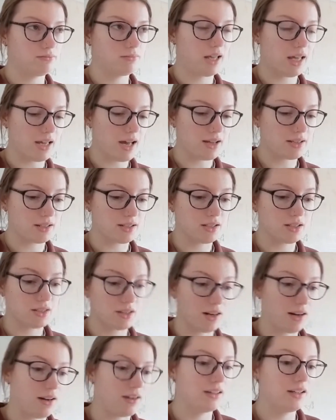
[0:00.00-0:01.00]
it has to
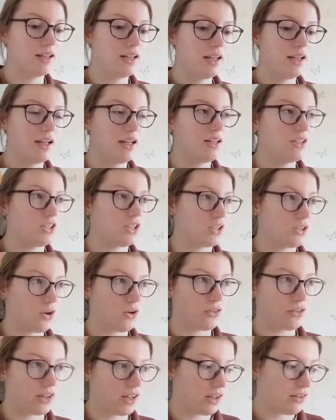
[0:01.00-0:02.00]
start, she's
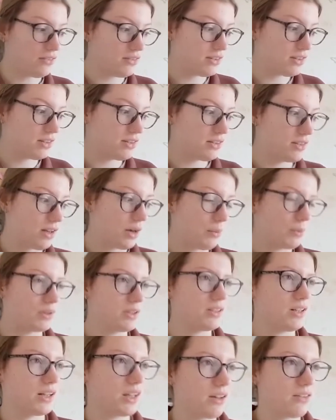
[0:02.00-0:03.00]
got the gifts. And what
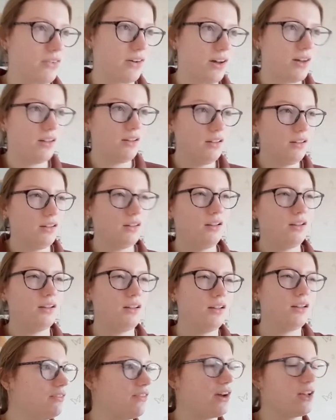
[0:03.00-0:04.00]
did I give her?
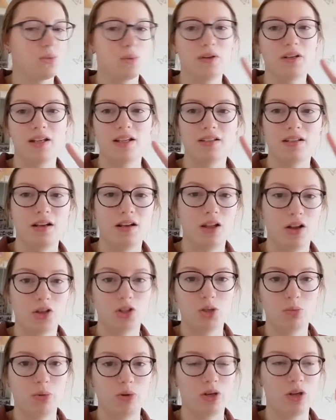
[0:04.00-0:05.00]
The first one is a
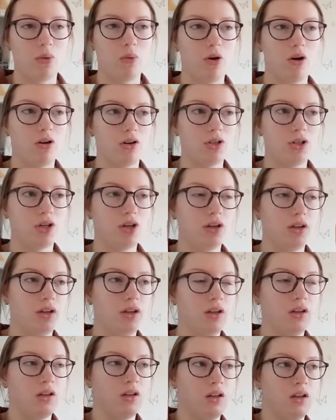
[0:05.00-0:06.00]
Lush body wash
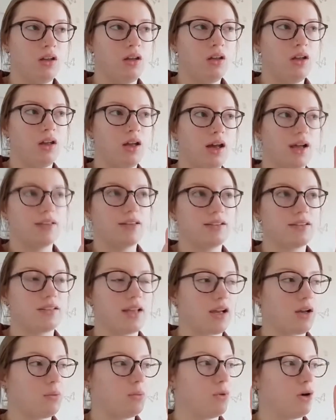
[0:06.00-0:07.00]
and the
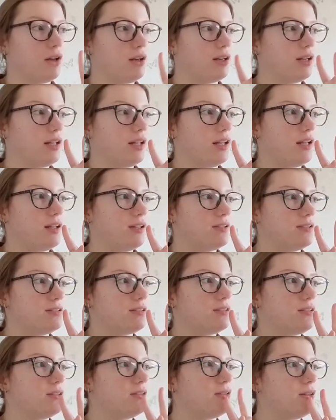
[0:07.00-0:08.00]
second one
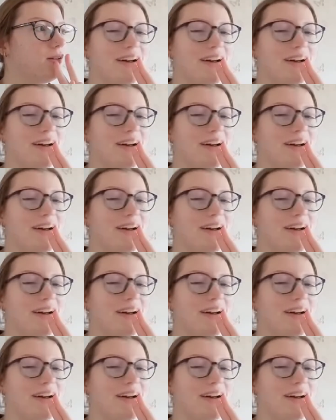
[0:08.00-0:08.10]
is